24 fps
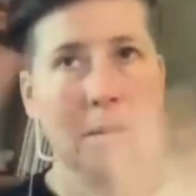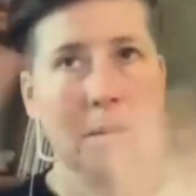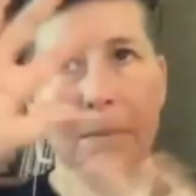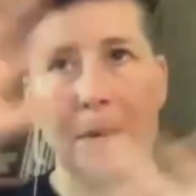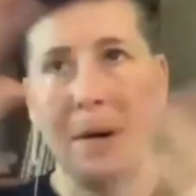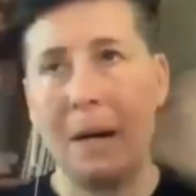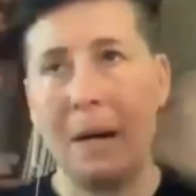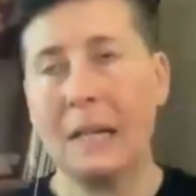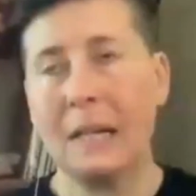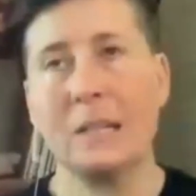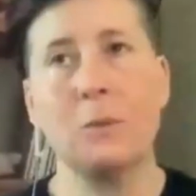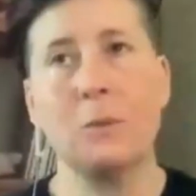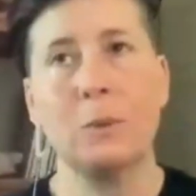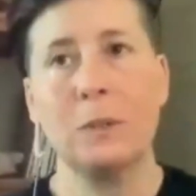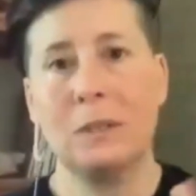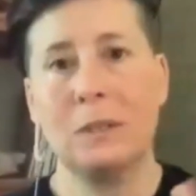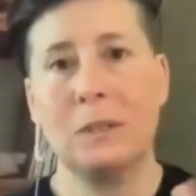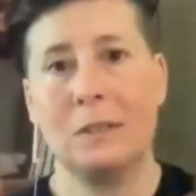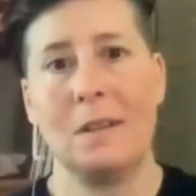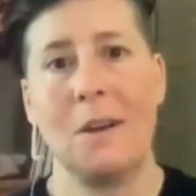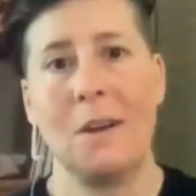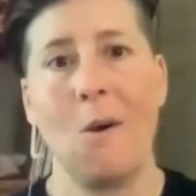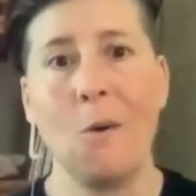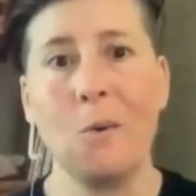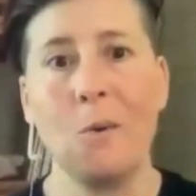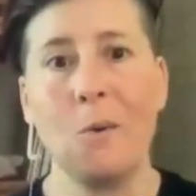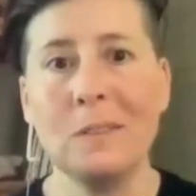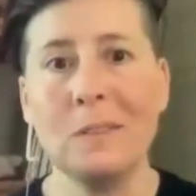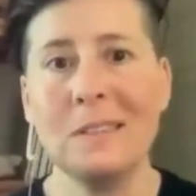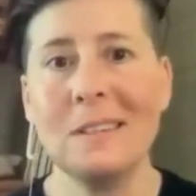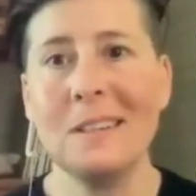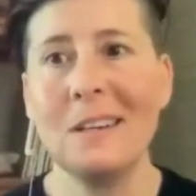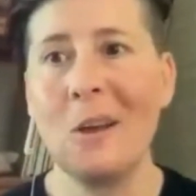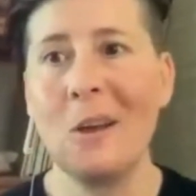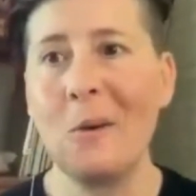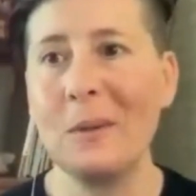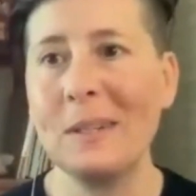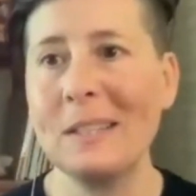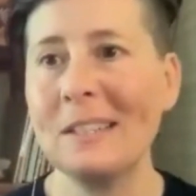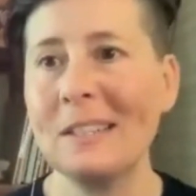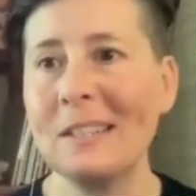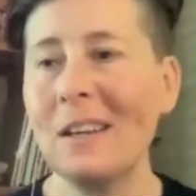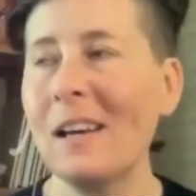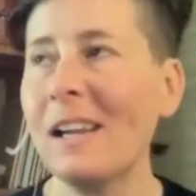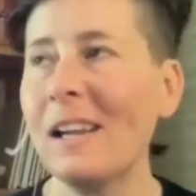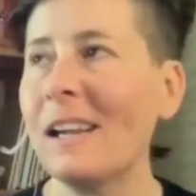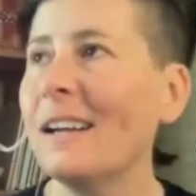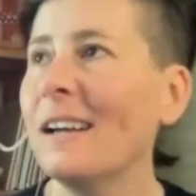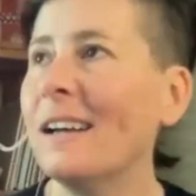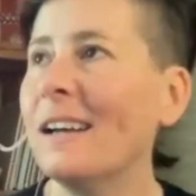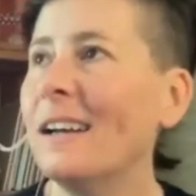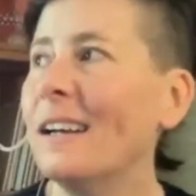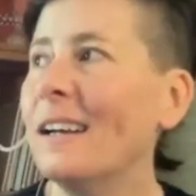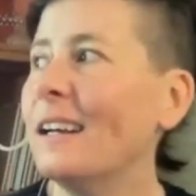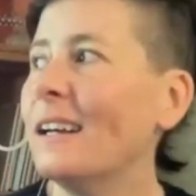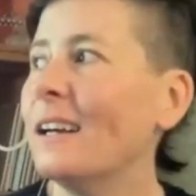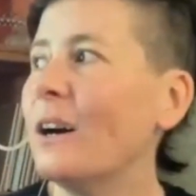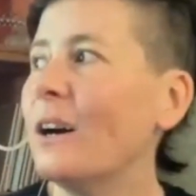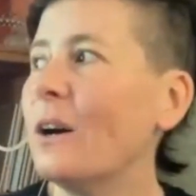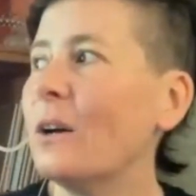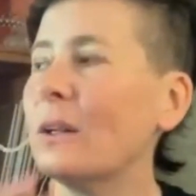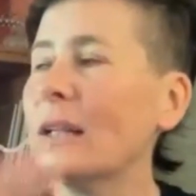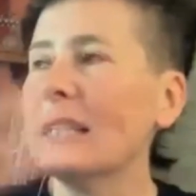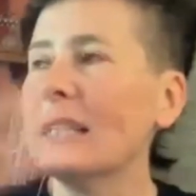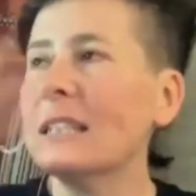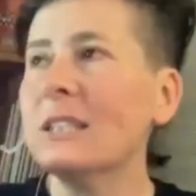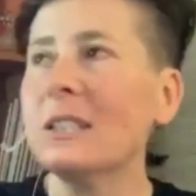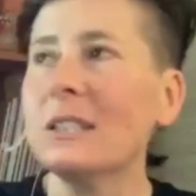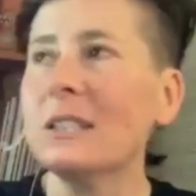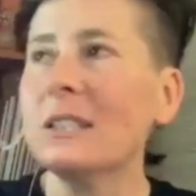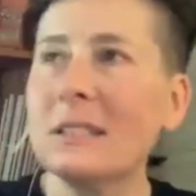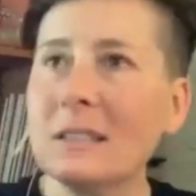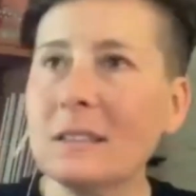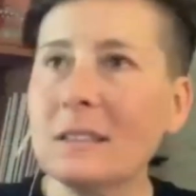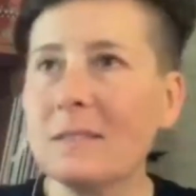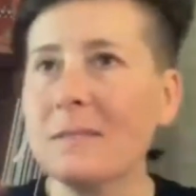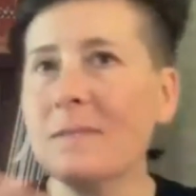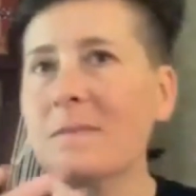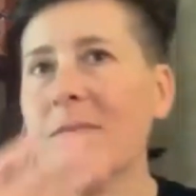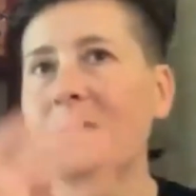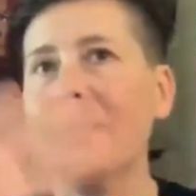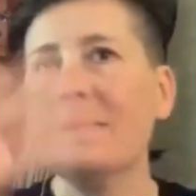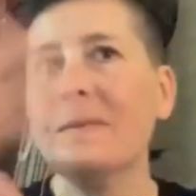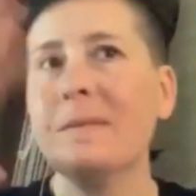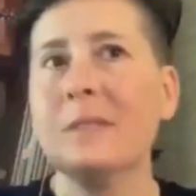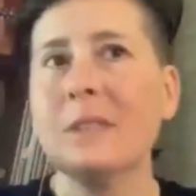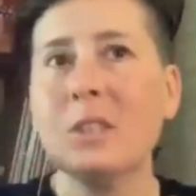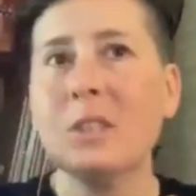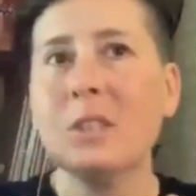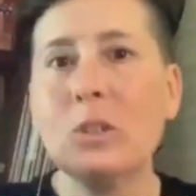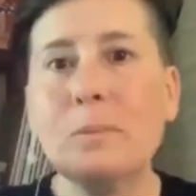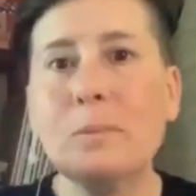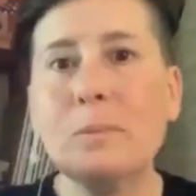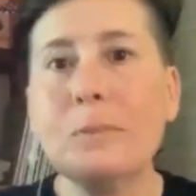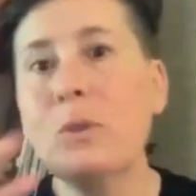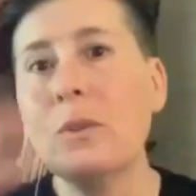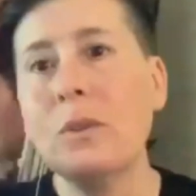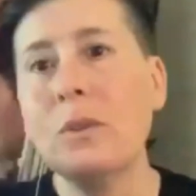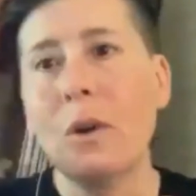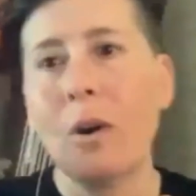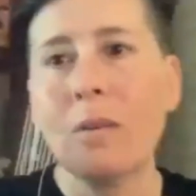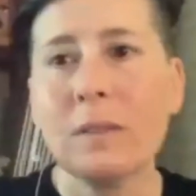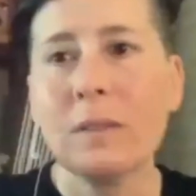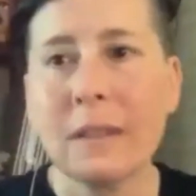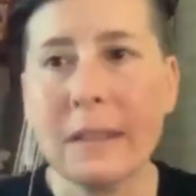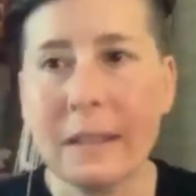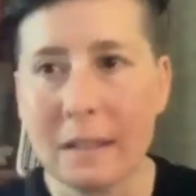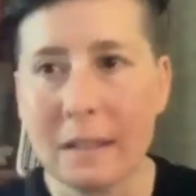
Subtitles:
the body with stones. It's not, oh, let's just smooth over